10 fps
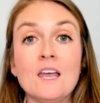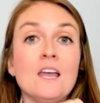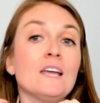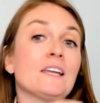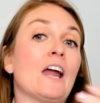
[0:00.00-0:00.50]

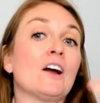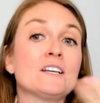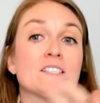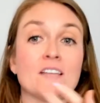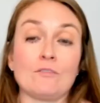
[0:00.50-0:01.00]
carry
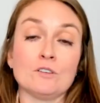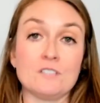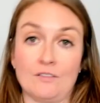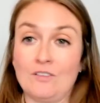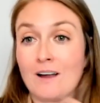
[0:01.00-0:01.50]
several
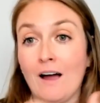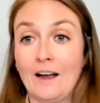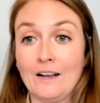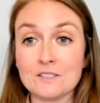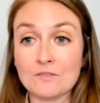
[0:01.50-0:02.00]
different
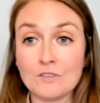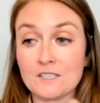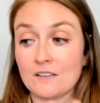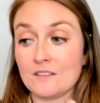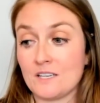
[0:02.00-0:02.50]
kinds of
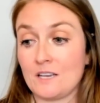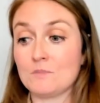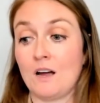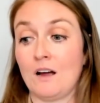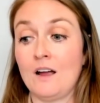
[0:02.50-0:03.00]
risk at the same
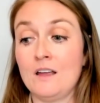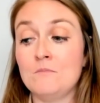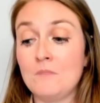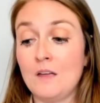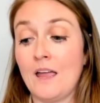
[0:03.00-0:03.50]

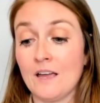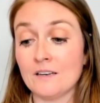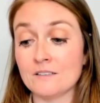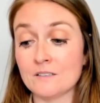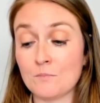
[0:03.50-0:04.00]
time.
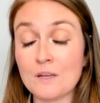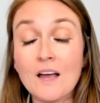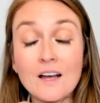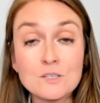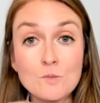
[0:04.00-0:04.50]
And
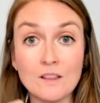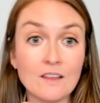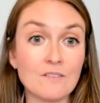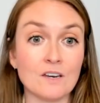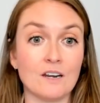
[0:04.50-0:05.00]
because we
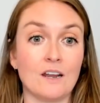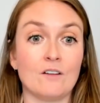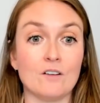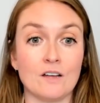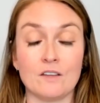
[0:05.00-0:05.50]
live in an
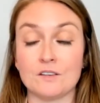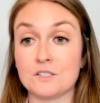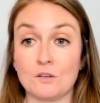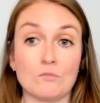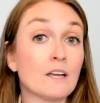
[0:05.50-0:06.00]
area that is
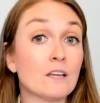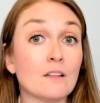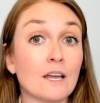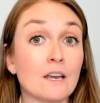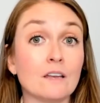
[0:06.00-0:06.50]
so
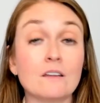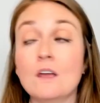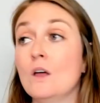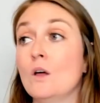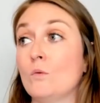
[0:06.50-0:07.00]
regulated,
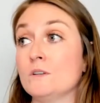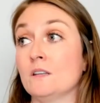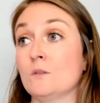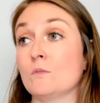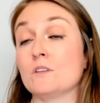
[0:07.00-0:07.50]
we're
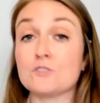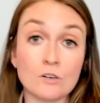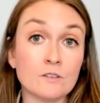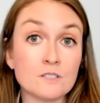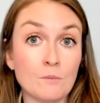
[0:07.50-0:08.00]
dealing with
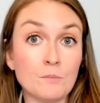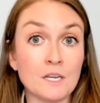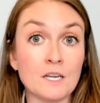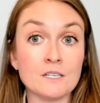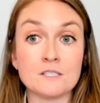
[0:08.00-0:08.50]
insurance
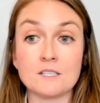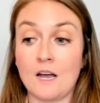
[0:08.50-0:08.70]
companies,